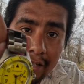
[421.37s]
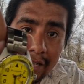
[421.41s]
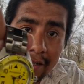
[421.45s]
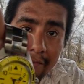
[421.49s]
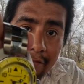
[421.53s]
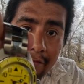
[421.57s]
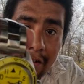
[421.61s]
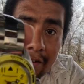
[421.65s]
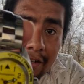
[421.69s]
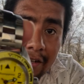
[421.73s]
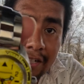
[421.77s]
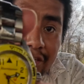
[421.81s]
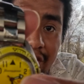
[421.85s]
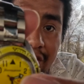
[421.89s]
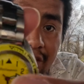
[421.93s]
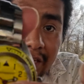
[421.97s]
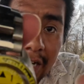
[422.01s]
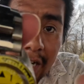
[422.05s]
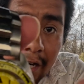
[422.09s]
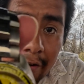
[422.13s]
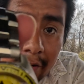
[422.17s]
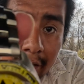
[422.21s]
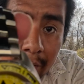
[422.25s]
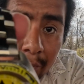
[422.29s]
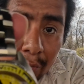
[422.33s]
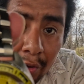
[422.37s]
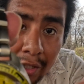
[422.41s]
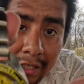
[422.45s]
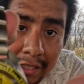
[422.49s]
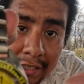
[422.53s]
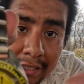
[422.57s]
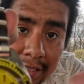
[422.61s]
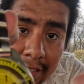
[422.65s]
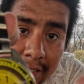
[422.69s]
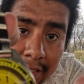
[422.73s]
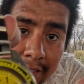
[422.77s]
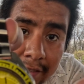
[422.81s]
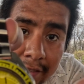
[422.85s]
get a very generic
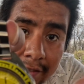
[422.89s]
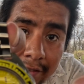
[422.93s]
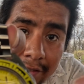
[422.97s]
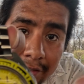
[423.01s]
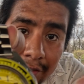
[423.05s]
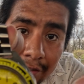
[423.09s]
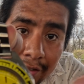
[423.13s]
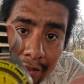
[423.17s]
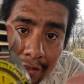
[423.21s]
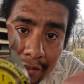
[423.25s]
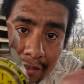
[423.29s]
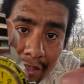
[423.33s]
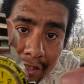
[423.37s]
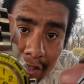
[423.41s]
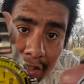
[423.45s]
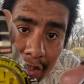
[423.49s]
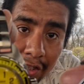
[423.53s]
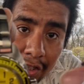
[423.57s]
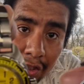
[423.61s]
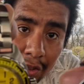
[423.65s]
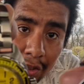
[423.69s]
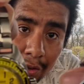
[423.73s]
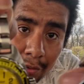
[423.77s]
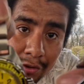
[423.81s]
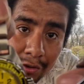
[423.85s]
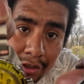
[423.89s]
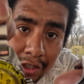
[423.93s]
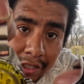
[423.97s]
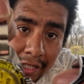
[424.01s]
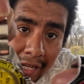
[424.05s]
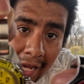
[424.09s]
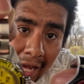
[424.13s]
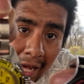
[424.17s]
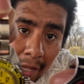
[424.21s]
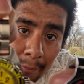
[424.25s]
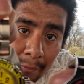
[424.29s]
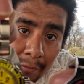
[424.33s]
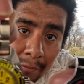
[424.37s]
bracelet, so there's a huge
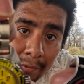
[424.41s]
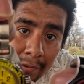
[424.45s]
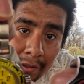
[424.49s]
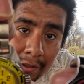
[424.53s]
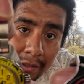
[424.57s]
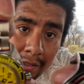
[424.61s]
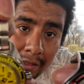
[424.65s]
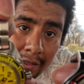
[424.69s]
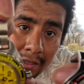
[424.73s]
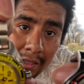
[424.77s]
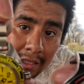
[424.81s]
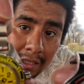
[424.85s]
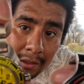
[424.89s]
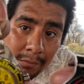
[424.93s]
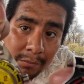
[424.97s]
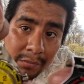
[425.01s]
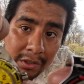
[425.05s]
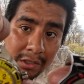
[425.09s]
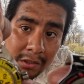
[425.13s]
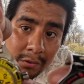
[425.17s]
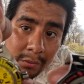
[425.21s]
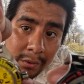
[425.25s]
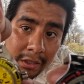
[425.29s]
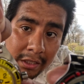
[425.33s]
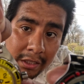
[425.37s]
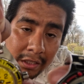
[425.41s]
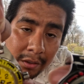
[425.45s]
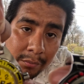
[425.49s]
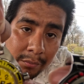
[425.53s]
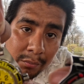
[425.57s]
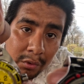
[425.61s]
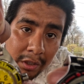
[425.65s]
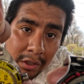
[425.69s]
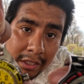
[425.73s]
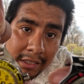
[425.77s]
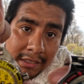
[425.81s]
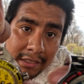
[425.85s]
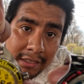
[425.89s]
gap in between the
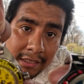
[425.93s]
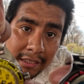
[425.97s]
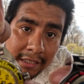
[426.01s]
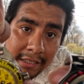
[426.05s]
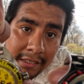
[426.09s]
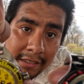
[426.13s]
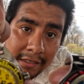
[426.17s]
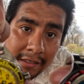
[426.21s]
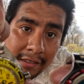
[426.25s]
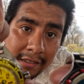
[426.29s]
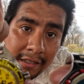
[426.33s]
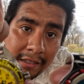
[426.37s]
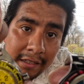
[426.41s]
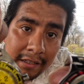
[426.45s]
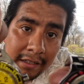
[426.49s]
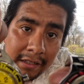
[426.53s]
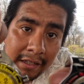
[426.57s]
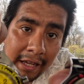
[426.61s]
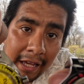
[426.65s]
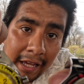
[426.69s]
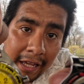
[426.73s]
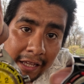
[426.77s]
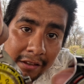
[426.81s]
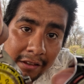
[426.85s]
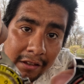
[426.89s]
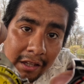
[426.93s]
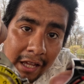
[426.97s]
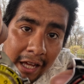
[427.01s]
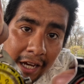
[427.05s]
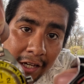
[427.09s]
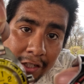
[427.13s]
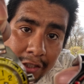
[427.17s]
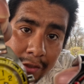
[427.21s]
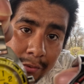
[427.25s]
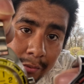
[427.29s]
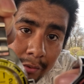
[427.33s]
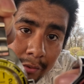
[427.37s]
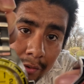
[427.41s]
bracelet and the
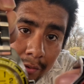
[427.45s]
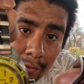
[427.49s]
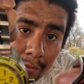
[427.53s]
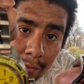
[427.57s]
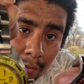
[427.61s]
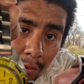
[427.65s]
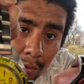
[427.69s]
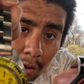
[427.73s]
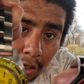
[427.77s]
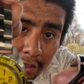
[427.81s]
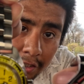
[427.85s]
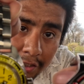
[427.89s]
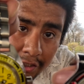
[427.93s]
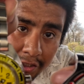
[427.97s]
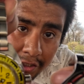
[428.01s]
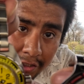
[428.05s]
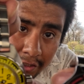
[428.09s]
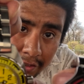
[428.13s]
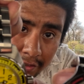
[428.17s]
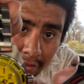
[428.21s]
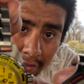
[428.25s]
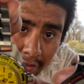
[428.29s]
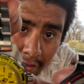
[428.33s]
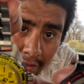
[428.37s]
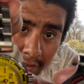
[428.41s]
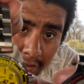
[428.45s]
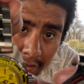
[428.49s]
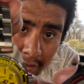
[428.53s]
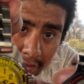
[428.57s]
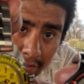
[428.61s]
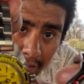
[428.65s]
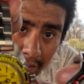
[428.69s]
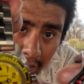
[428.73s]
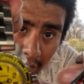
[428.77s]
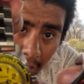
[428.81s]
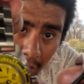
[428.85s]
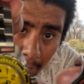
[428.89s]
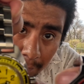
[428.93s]
actual watch
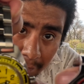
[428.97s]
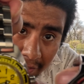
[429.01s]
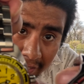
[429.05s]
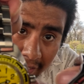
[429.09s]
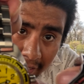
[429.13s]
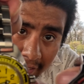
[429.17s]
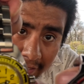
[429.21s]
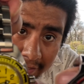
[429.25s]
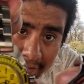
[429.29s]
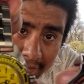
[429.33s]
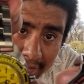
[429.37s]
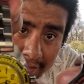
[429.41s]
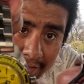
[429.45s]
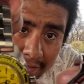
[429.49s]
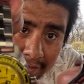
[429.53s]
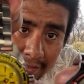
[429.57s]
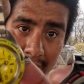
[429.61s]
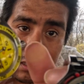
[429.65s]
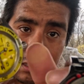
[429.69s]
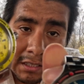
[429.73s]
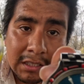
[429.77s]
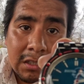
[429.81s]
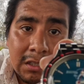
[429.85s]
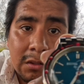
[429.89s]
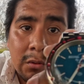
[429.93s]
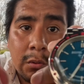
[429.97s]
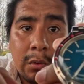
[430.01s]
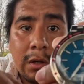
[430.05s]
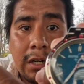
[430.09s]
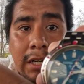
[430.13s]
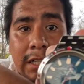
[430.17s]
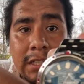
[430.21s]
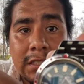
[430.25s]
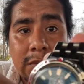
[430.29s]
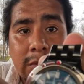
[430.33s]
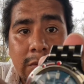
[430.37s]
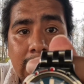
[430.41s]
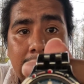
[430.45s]
case.
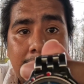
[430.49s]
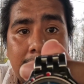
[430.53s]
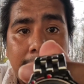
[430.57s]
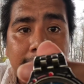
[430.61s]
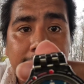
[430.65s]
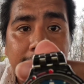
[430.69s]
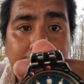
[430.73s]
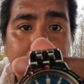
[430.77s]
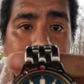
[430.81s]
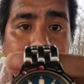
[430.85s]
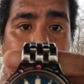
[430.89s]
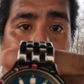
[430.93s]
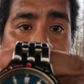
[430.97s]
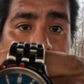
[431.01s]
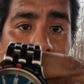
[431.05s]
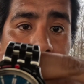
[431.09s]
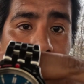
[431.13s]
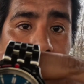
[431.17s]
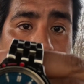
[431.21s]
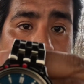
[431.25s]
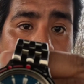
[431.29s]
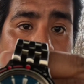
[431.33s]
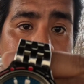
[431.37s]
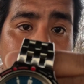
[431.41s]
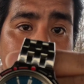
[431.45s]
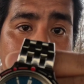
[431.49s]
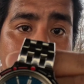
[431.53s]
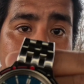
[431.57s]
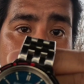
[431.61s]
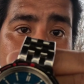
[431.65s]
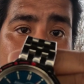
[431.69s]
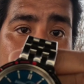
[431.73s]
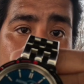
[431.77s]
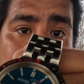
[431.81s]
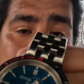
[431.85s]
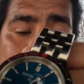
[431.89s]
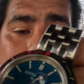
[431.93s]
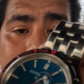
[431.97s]
Whereas with the Amphibia,
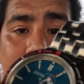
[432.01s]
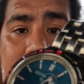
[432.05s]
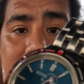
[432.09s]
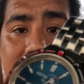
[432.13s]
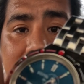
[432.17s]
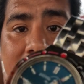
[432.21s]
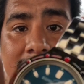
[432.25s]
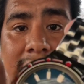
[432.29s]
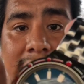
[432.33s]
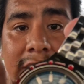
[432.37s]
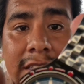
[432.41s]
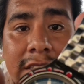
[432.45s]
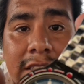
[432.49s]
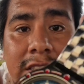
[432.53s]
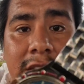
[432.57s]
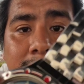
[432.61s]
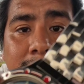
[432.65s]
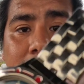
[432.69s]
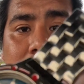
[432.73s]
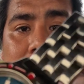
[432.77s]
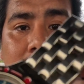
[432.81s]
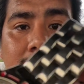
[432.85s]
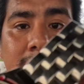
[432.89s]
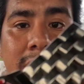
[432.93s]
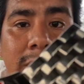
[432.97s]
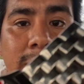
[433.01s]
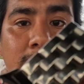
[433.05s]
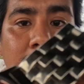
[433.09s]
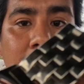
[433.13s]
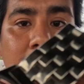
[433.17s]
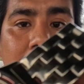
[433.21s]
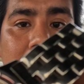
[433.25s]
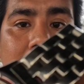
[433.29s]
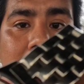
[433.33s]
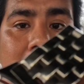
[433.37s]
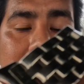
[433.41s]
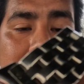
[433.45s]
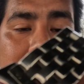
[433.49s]
it meets it, so it looks more
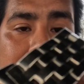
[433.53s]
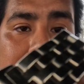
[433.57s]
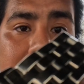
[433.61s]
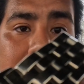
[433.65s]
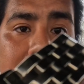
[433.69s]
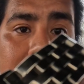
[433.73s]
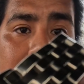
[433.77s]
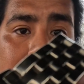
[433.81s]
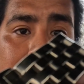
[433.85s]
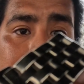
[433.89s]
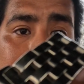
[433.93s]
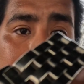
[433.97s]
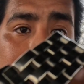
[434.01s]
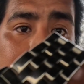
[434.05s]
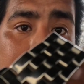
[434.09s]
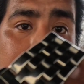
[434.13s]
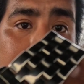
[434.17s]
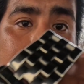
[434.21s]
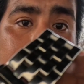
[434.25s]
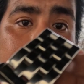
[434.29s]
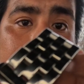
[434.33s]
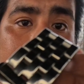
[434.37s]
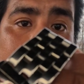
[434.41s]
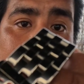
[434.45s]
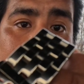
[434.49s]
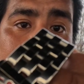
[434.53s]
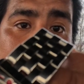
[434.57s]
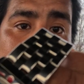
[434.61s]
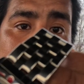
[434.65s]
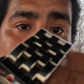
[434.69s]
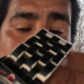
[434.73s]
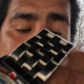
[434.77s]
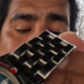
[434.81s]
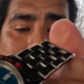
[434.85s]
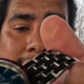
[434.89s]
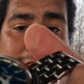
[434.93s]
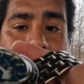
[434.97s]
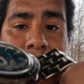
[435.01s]
clean. It looks
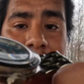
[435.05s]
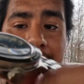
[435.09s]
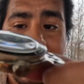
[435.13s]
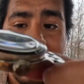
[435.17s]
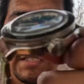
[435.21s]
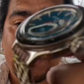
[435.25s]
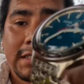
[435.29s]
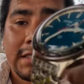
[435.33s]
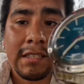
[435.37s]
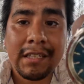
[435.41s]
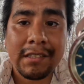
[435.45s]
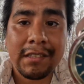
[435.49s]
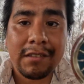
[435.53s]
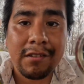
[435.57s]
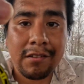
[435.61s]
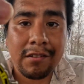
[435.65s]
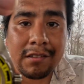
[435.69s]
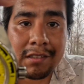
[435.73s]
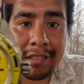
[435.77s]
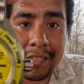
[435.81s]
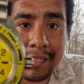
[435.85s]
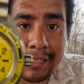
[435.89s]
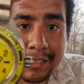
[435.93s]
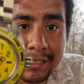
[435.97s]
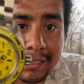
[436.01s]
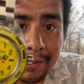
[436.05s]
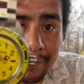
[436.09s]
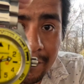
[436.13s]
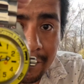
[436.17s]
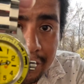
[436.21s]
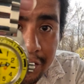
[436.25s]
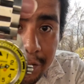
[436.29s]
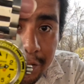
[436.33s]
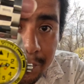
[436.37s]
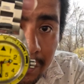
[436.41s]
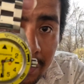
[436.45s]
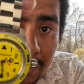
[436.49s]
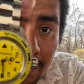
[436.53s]
like it fits. This looks like someone
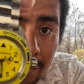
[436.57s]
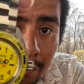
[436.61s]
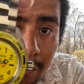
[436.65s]
just put a